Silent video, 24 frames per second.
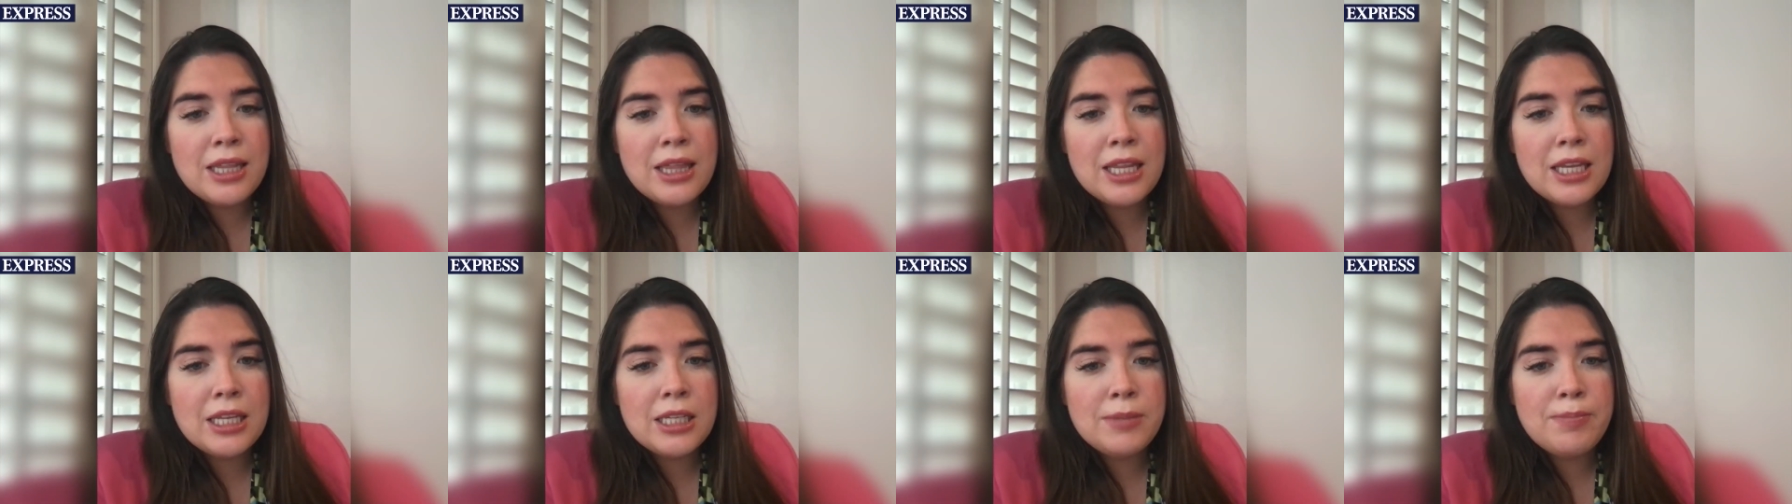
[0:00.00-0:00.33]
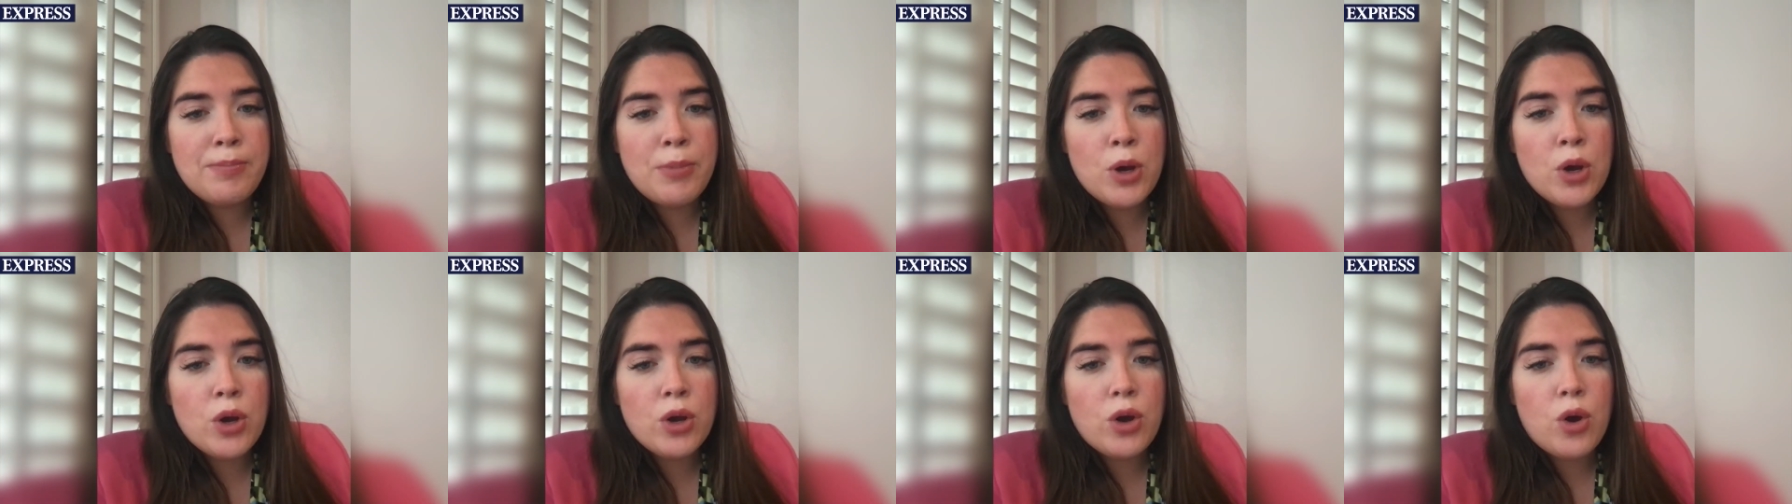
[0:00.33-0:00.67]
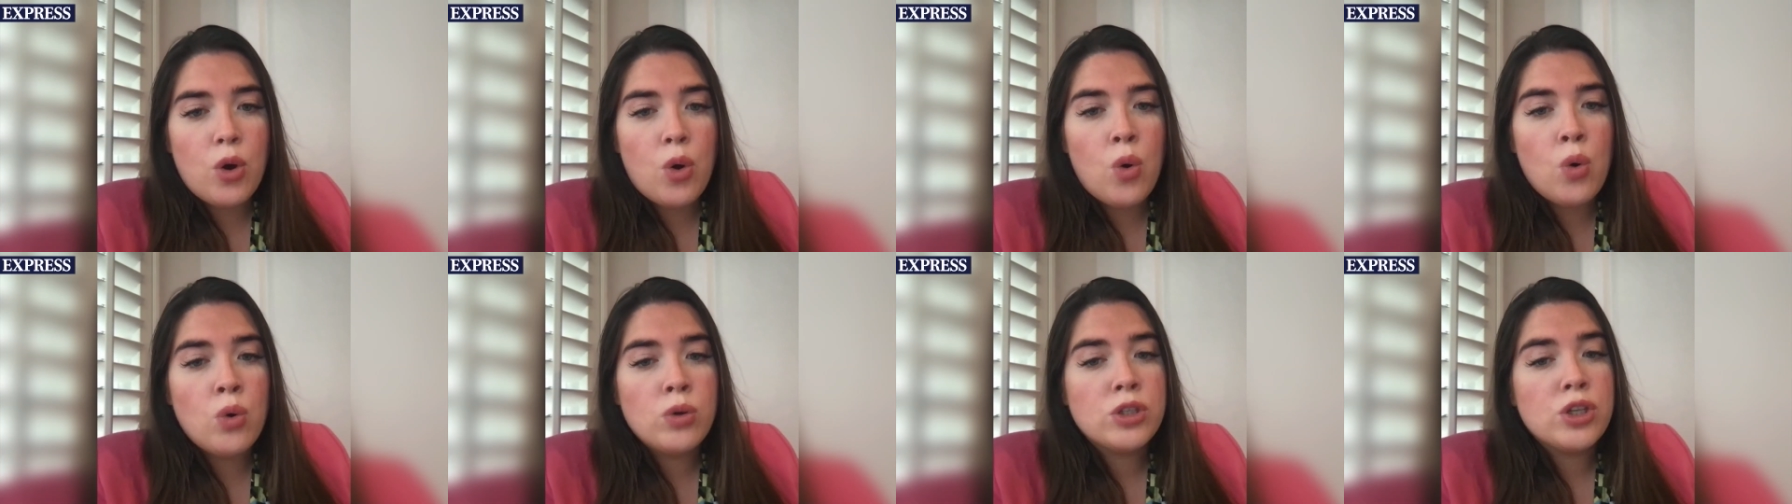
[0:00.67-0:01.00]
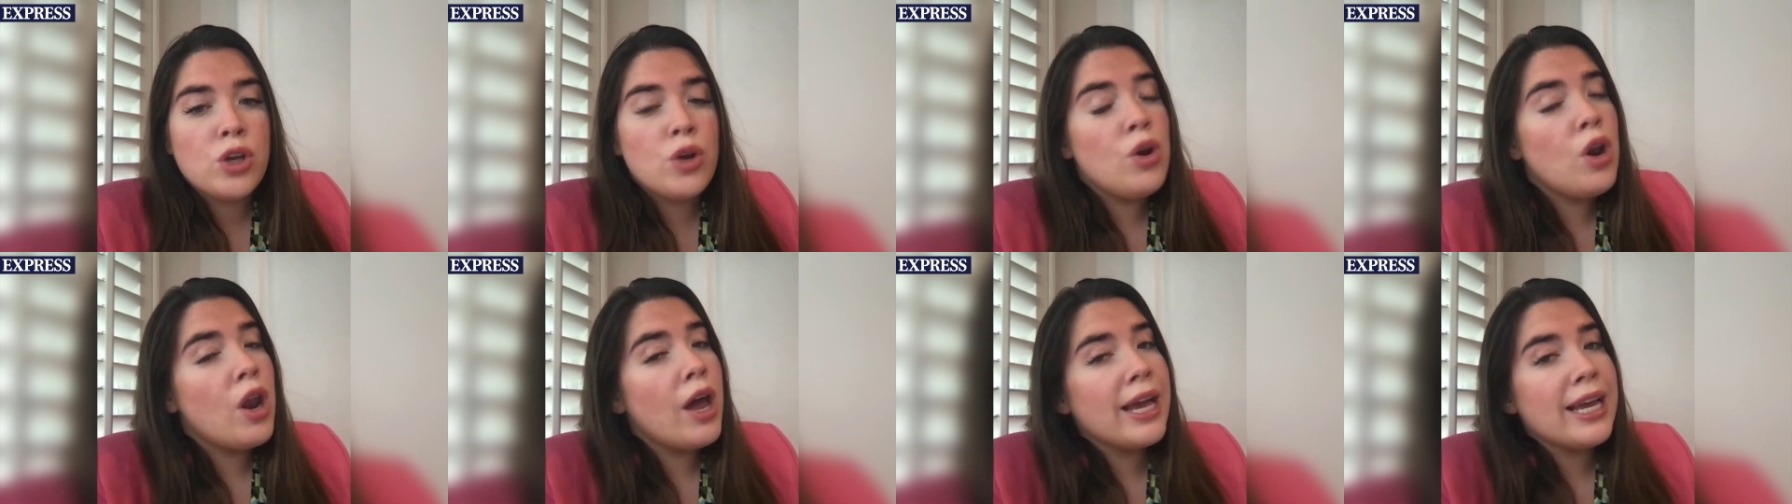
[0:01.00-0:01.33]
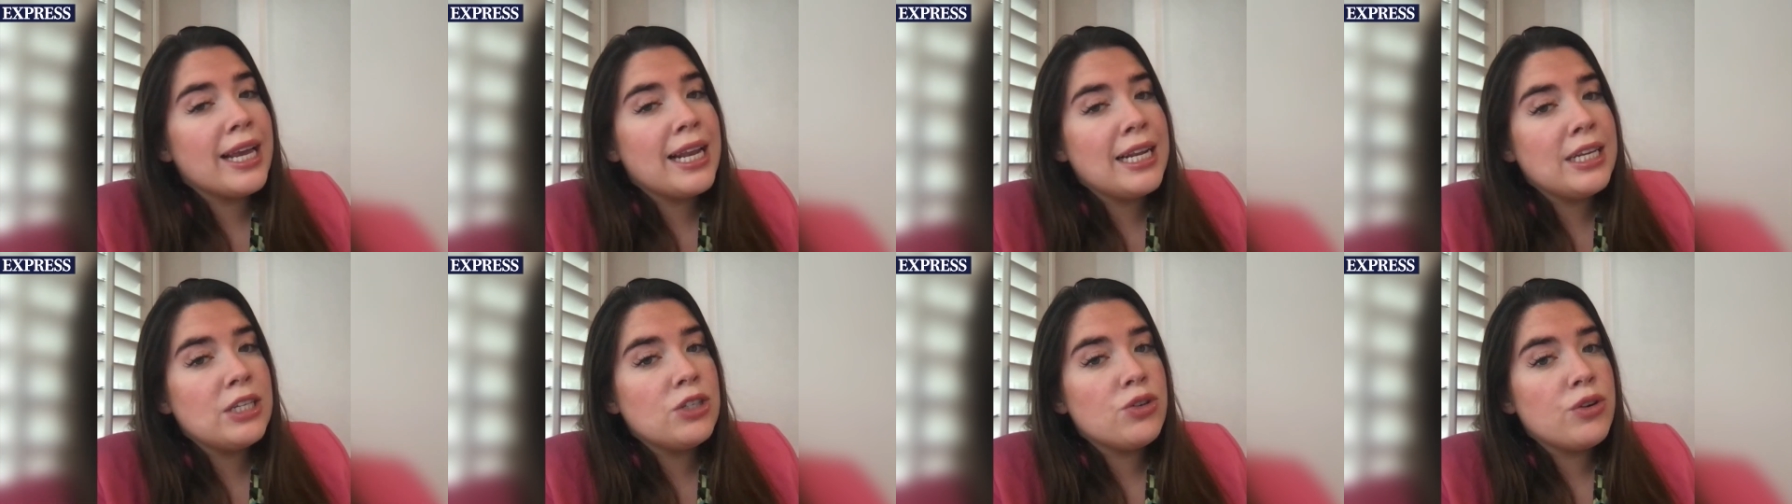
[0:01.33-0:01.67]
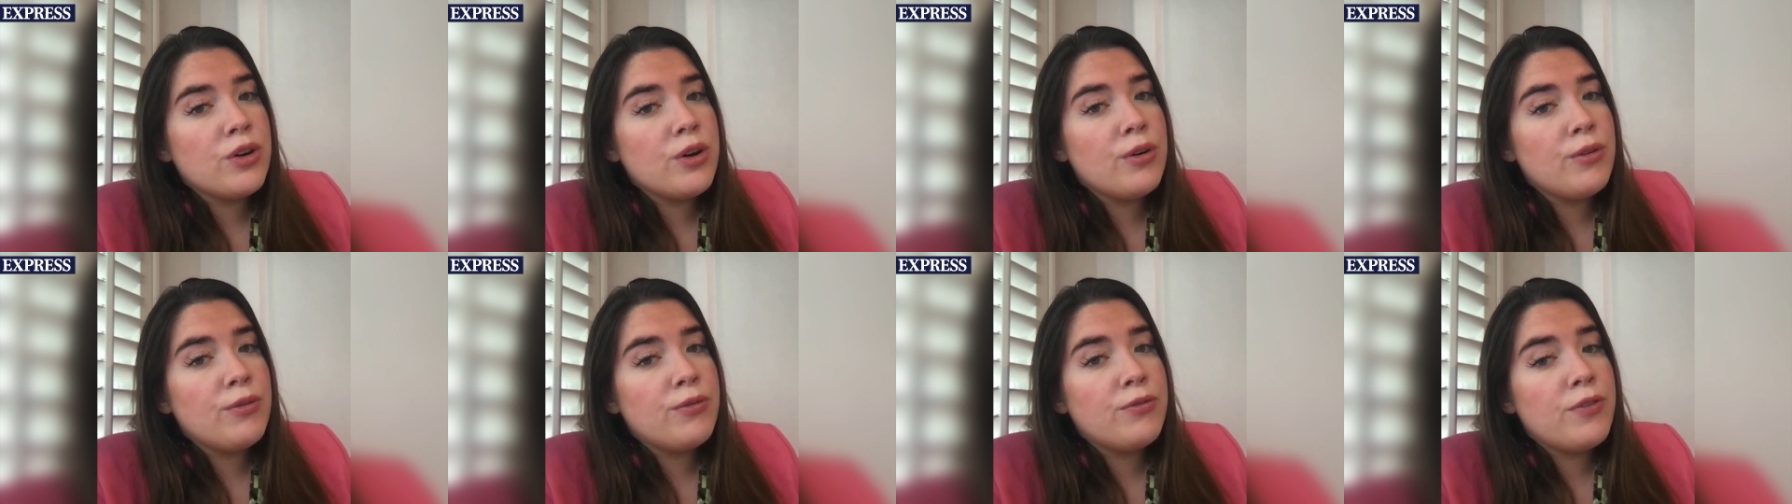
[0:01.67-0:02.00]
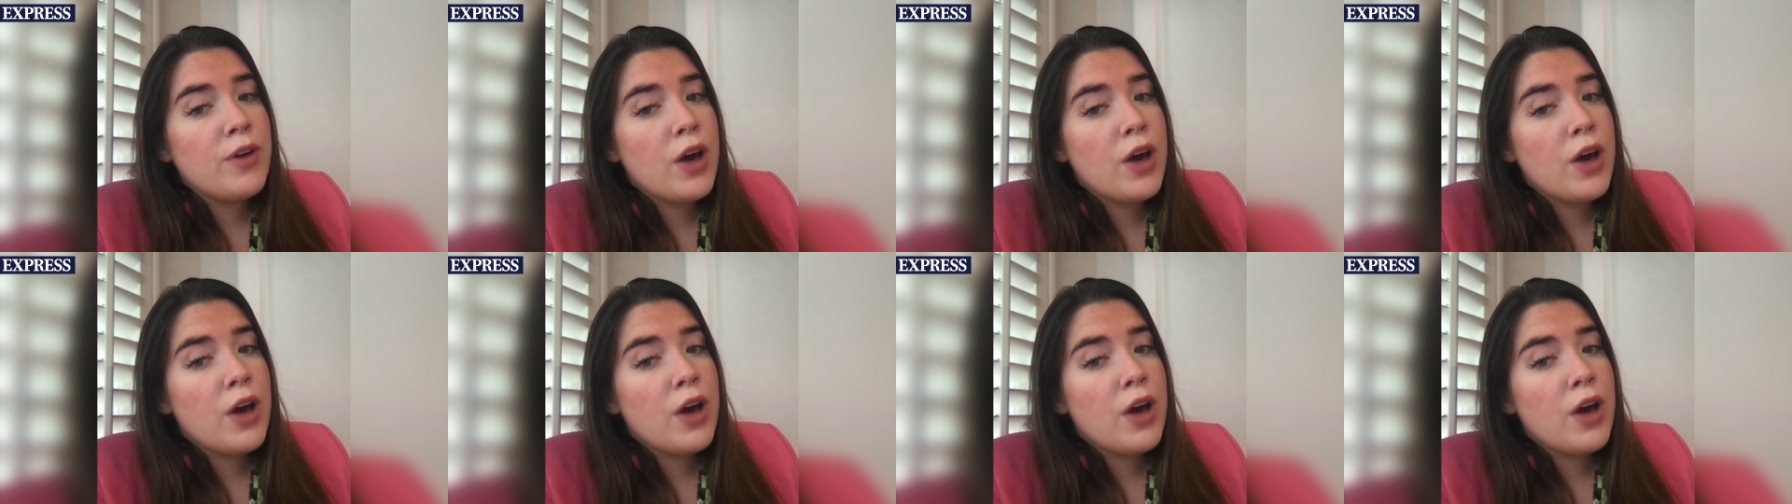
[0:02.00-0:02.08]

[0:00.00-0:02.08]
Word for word: in this book also likely to reveal